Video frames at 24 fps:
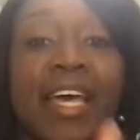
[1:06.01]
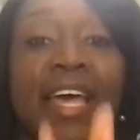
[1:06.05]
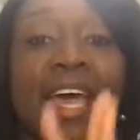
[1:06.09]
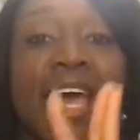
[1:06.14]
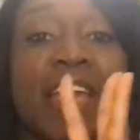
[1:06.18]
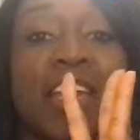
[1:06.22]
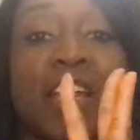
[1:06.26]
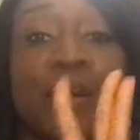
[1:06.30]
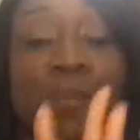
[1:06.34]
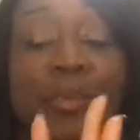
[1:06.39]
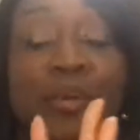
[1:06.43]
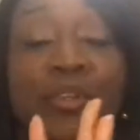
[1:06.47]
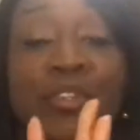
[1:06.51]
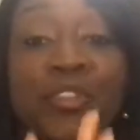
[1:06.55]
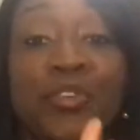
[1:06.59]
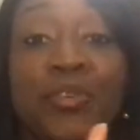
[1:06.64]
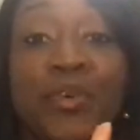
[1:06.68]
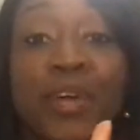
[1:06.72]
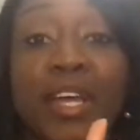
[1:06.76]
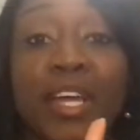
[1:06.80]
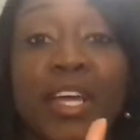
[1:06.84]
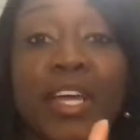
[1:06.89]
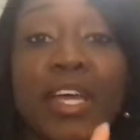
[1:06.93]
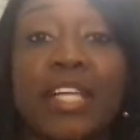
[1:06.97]
And number
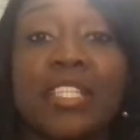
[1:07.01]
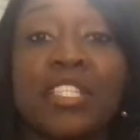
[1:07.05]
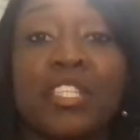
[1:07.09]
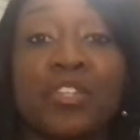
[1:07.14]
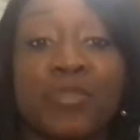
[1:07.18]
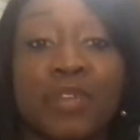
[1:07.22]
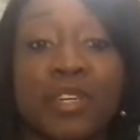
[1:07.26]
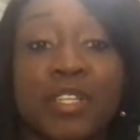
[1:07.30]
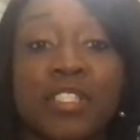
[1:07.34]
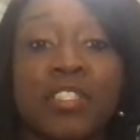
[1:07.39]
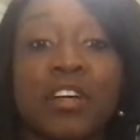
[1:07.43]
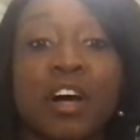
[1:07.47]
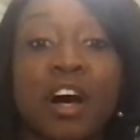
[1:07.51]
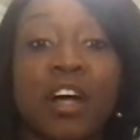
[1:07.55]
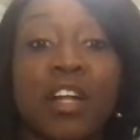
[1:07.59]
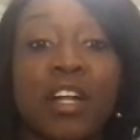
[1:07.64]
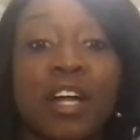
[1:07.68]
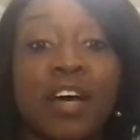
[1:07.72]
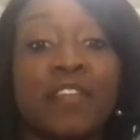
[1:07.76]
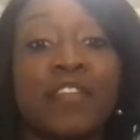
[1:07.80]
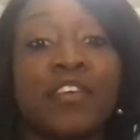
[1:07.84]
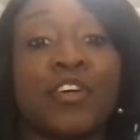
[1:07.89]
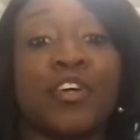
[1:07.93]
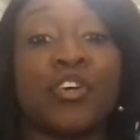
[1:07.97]
three, it's a
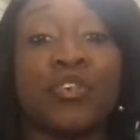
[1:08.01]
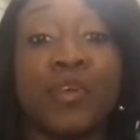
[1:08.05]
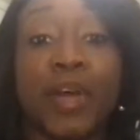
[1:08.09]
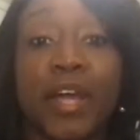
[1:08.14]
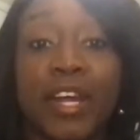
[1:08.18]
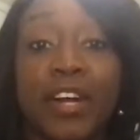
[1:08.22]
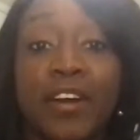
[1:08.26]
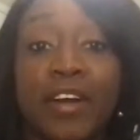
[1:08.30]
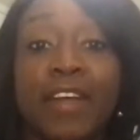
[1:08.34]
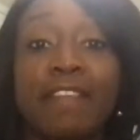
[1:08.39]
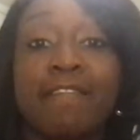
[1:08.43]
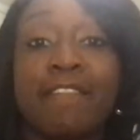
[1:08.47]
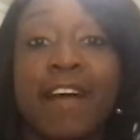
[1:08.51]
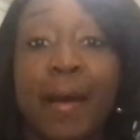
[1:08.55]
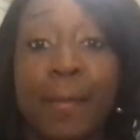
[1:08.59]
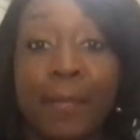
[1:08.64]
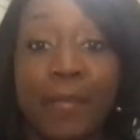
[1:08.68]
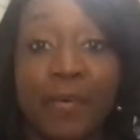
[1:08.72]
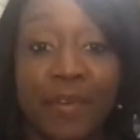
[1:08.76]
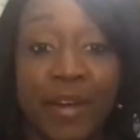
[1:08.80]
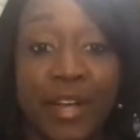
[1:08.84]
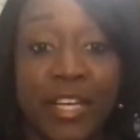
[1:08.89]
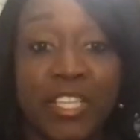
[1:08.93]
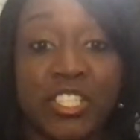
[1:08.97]
result of the greater
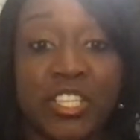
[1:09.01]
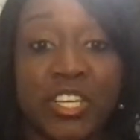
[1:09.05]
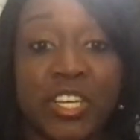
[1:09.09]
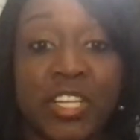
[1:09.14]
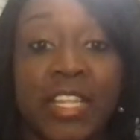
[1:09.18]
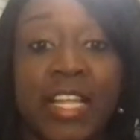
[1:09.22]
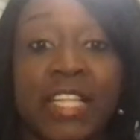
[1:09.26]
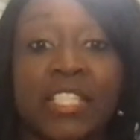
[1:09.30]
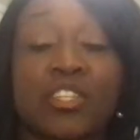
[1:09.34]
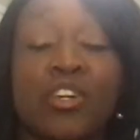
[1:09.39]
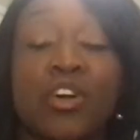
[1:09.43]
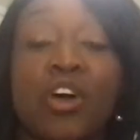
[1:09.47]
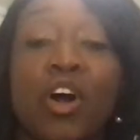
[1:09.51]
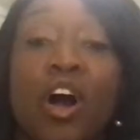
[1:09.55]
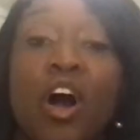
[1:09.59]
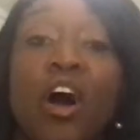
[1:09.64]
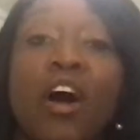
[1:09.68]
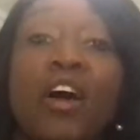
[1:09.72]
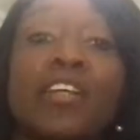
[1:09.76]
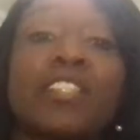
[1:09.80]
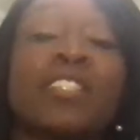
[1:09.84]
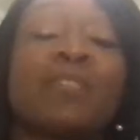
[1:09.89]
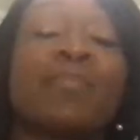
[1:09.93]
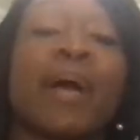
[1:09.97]
evaporation that's
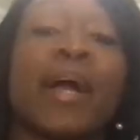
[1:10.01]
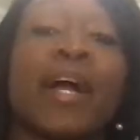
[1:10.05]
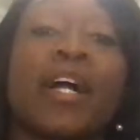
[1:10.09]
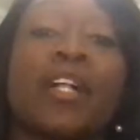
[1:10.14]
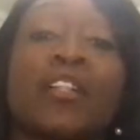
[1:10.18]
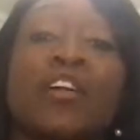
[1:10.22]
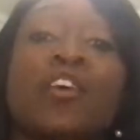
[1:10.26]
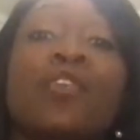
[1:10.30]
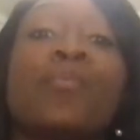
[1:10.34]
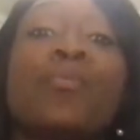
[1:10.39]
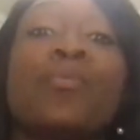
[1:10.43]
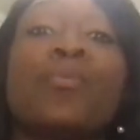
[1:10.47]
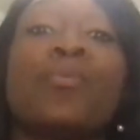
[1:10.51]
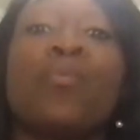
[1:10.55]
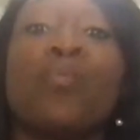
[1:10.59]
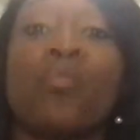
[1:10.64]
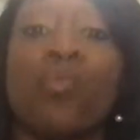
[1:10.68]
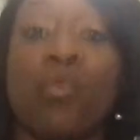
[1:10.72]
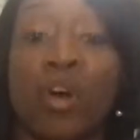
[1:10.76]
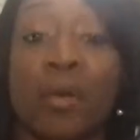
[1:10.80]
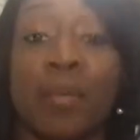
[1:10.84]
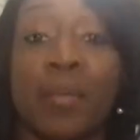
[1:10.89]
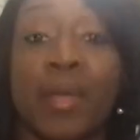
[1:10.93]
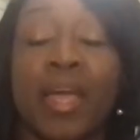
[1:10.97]
caused by global
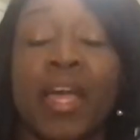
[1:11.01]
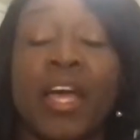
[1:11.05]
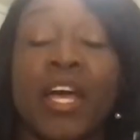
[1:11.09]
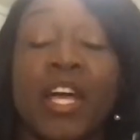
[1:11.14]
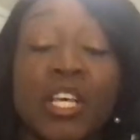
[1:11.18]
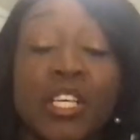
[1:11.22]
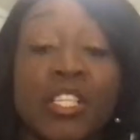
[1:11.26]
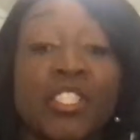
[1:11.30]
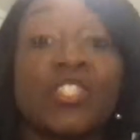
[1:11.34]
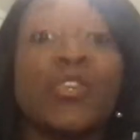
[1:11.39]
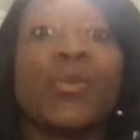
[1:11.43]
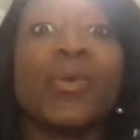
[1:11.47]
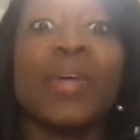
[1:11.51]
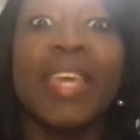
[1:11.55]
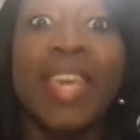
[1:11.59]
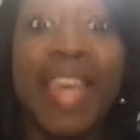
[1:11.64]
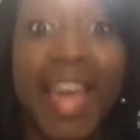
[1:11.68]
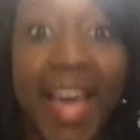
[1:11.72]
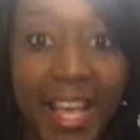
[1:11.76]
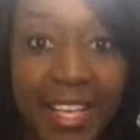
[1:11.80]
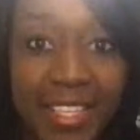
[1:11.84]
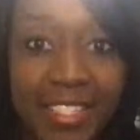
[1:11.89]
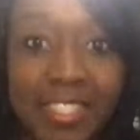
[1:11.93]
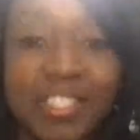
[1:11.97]
warming. So
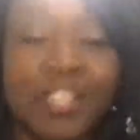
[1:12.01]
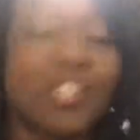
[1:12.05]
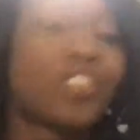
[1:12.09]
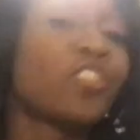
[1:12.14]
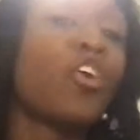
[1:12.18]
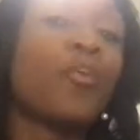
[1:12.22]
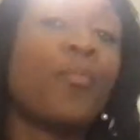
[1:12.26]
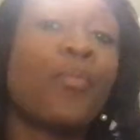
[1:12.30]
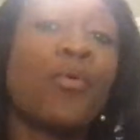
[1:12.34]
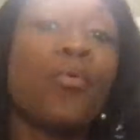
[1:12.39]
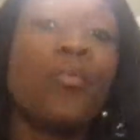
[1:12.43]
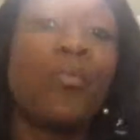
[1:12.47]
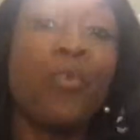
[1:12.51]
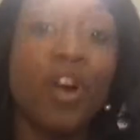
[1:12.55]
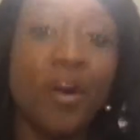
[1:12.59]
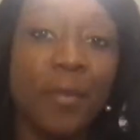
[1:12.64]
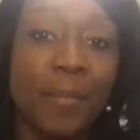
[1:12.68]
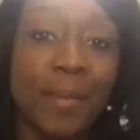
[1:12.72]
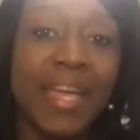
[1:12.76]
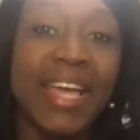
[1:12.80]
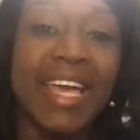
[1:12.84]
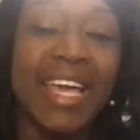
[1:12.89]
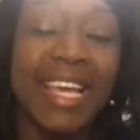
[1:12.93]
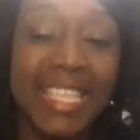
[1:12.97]
yes, global
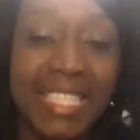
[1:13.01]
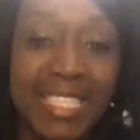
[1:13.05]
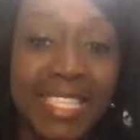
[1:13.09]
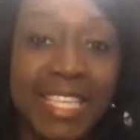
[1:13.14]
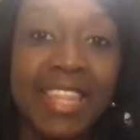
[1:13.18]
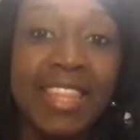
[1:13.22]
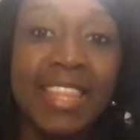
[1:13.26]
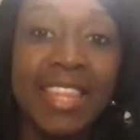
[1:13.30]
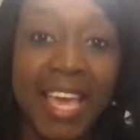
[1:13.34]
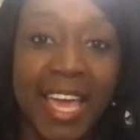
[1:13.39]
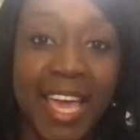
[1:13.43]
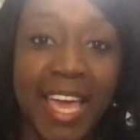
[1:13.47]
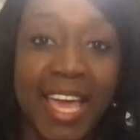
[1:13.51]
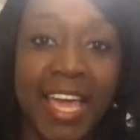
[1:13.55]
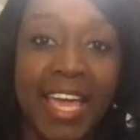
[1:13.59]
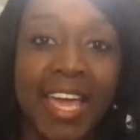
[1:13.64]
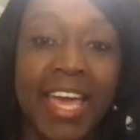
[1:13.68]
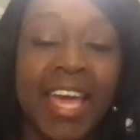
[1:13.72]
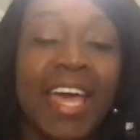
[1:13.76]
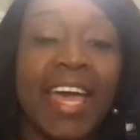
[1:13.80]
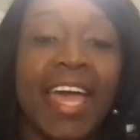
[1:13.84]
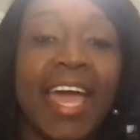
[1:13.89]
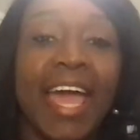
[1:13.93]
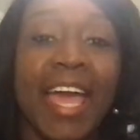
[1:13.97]
warming is a
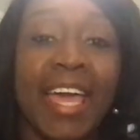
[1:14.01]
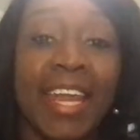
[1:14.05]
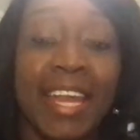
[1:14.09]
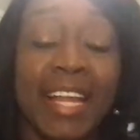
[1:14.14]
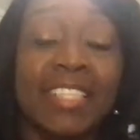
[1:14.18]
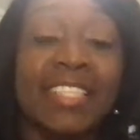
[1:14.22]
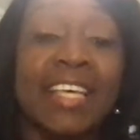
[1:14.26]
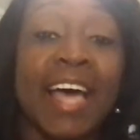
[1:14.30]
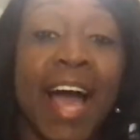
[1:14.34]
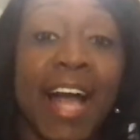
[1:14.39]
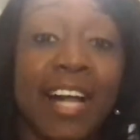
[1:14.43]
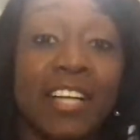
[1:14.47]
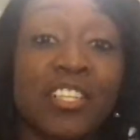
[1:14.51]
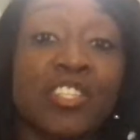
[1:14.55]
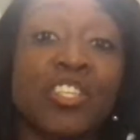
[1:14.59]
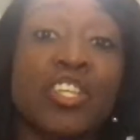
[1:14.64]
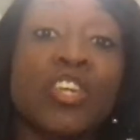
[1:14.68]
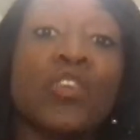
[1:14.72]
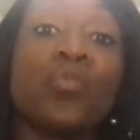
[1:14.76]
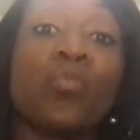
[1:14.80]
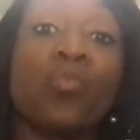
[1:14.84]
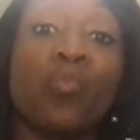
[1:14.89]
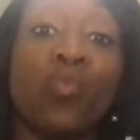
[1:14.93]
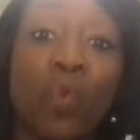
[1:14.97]
thing, and it's
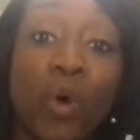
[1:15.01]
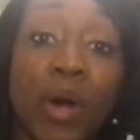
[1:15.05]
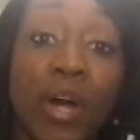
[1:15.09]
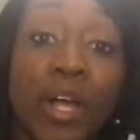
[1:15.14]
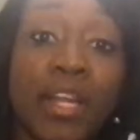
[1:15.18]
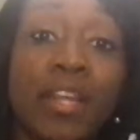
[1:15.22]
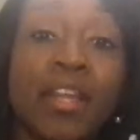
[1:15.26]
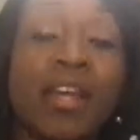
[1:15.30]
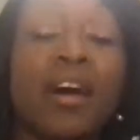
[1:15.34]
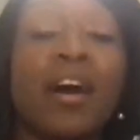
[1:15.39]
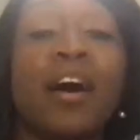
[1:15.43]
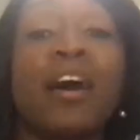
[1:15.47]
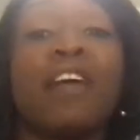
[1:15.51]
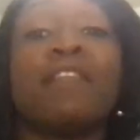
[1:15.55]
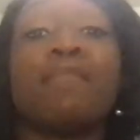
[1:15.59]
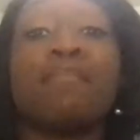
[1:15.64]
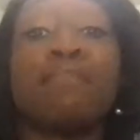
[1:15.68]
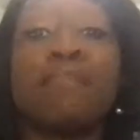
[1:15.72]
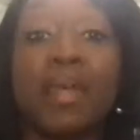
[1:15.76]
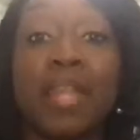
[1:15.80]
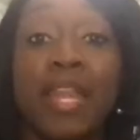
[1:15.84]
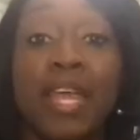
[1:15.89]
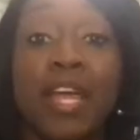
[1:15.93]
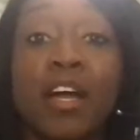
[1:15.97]
actually one of
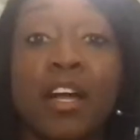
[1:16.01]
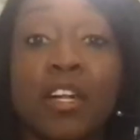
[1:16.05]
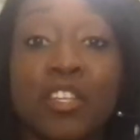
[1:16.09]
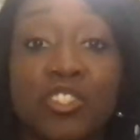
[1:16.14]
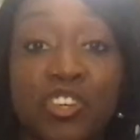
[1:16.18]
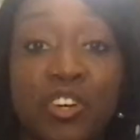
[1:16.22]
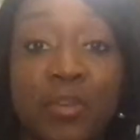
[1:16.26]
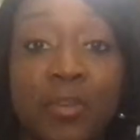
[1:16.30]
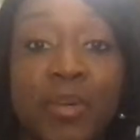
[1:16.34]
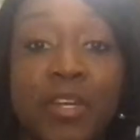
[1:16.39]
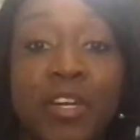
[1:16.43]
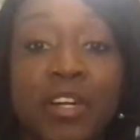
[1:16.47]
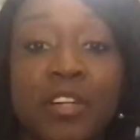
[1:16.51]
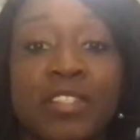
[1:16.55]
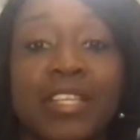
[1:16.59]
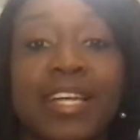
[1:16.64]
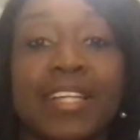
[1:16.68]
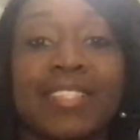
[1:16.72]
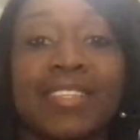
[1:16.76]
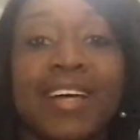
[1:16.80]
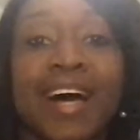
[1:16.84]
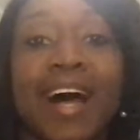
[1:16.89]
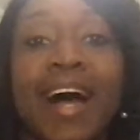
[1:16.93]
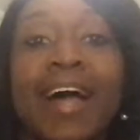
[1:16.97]
many contributors
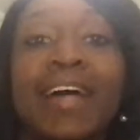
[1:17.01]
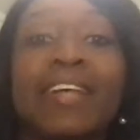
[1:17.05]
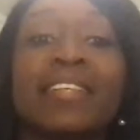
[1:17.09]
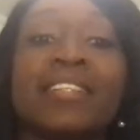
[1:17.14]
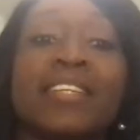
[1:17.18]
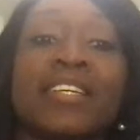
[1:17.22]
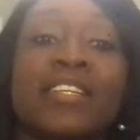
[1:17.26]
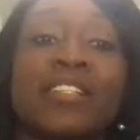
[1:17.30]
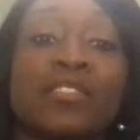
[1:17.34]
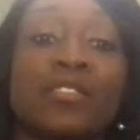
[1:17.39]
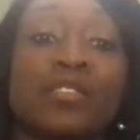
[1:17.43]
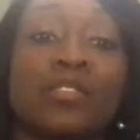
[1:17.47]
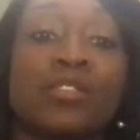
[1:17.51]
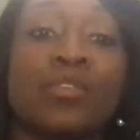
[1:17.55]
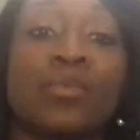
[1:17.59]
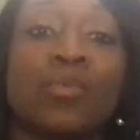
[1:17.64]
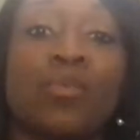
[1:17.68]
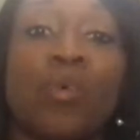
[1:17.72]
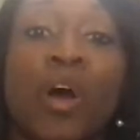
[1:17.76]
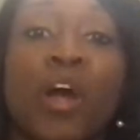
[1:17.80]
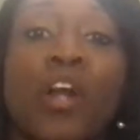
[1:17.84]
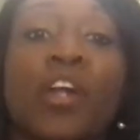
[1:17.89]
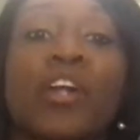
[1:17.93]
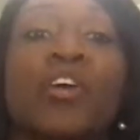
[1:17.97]
that ties into the
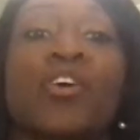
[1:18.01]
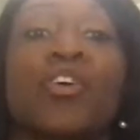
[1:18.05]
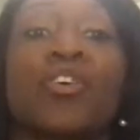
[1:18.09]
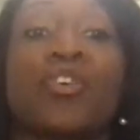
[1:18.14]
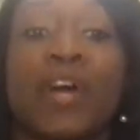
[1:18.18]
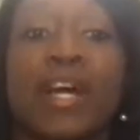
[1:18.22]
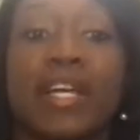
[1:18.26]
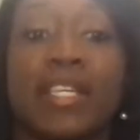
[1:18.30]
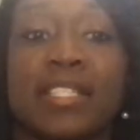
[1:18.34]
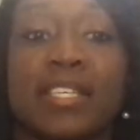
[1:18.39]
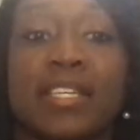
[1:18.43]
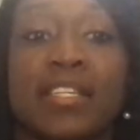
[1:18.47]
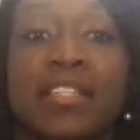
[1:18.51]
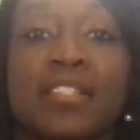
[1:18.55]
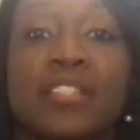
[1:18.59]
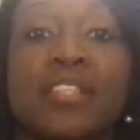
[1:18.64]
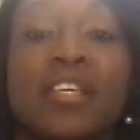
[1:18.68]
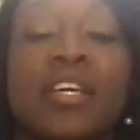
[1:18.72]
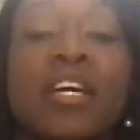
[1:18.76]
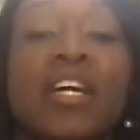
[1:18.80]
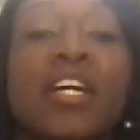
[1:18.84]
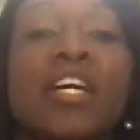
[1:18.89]
water crisis.